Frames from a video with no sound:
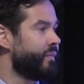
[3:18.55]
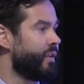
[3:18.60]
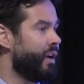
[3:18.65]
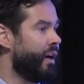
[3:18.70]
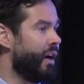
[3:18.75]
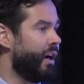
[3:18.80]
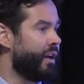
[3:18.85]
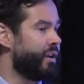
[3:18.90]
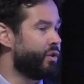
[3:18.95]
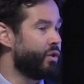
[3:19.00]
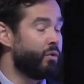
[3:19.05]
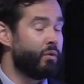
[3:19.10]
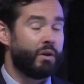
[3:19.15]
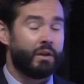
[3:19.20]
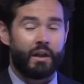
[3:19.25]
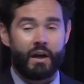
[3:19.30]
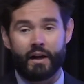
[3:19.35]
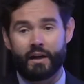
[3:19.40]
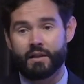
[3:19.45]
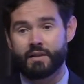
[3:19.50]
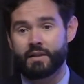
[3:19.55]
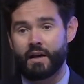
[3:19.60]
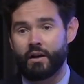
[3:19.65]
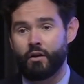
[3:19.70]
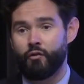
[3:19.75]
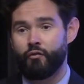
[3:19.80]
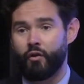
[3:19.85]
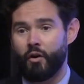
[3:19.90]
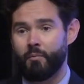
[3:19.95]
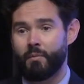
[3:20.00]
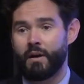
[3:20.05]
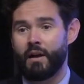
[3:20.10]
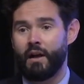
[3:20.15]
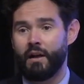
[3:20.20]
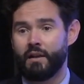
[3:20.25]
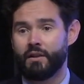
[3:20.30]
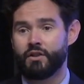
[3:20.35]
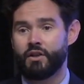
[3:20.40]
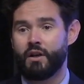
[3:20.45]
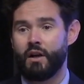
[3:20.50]
uh, do a lot of
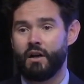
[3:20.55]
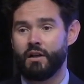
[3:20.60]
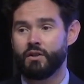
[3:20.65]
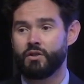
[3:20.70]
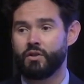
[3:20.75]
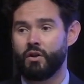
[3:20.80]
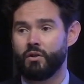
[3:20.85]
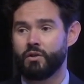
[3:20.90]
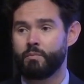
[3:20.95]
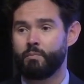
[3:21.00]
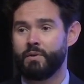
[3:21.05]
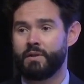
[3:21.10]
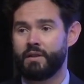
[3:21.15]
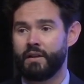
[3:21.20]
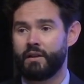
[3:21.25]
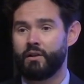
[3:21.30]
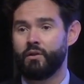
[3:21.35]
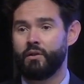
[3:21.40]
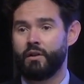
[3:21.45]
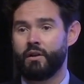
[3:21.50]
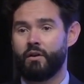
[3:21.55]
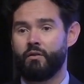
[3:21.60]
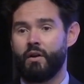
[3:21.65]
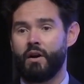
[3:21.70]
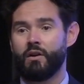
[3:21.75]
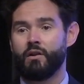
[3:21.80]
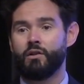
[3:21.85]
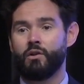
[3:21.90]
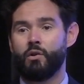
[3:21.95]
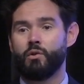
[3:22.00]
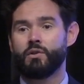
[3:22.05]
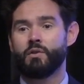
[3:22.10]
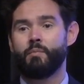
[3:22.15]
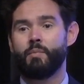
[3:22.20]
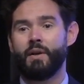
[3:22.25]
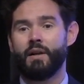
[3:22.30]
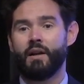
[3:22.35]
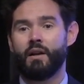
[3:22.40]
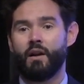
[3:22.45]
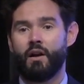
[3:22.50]
psychopharmacology consults, particularly around
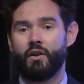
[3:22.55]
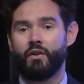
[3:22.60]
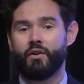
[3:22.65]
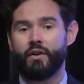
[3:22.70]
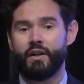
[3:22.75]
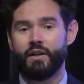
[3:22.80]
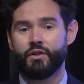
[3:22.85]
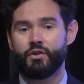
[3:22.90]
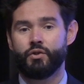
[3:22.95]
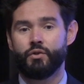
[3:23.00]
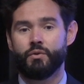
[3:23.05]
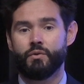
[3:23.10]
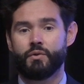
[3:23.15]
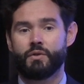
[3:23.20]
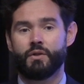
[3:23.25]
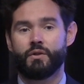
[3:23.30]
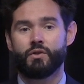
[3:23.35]
clozapine and other issues.